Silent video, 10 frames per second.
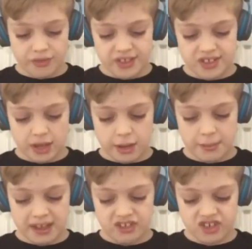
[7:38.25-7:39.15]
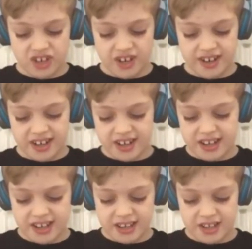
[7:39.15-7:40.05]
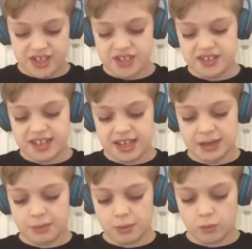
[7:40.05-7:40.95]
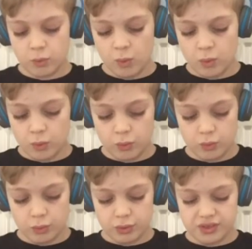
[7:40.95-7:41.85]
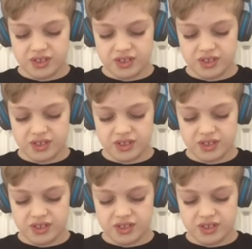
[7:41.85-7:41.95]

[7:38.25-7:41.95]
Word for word: this is how you make shinies. Tier awards.